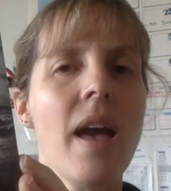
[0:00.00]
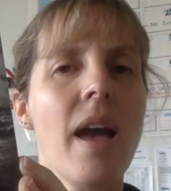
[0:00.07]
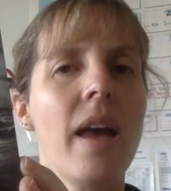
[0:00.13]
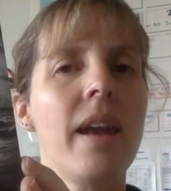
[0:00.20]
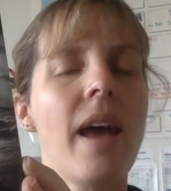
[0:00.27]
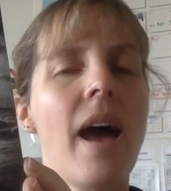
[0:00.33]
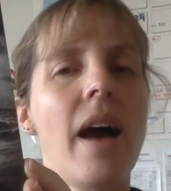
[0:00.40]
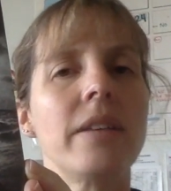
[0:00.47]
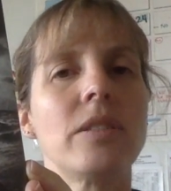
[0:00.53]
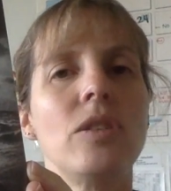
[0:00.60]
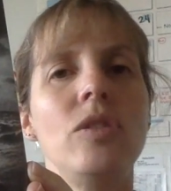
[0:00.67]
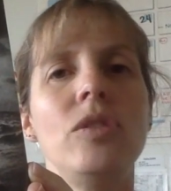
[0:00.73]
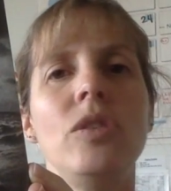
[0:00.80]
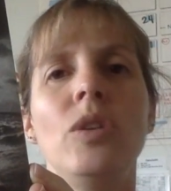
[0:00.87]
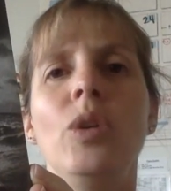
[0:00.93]
and it has to
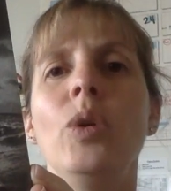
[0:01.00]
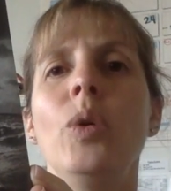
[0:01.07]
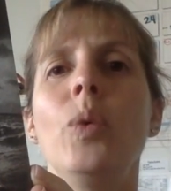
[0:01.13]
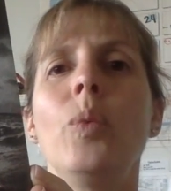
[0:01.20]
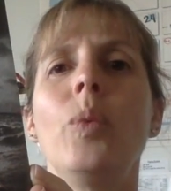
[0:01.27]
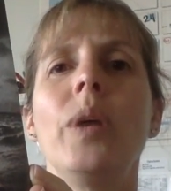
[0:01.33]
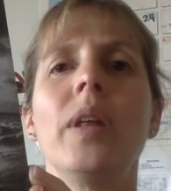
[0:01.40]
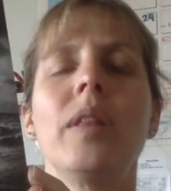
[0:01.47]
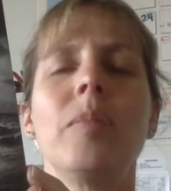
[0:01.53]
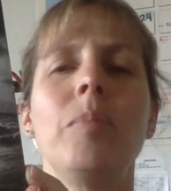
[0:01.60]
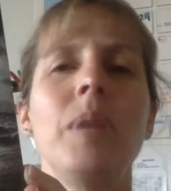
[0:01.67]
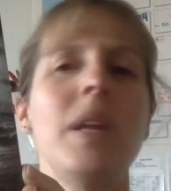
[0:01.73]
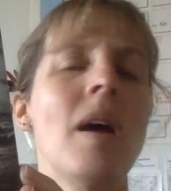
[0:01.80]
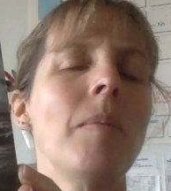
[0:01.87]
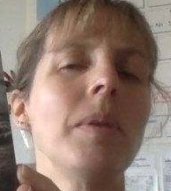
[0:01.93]
do with
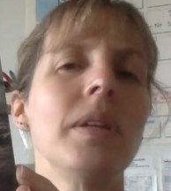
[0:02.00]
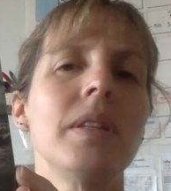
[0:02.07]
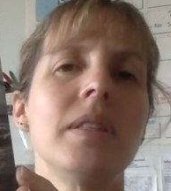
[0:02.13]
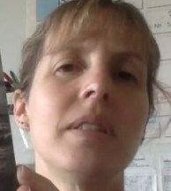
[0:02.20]
being able to